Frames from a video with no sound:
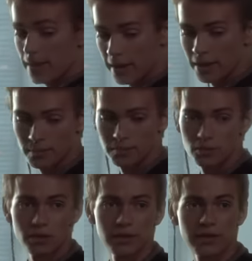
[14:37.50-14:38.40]
not
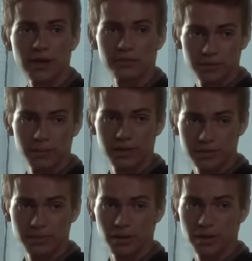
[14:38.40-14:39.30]
because of the
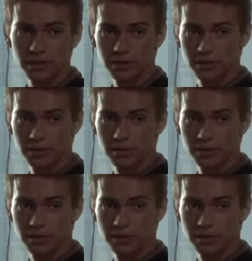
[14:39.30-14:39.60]
characters.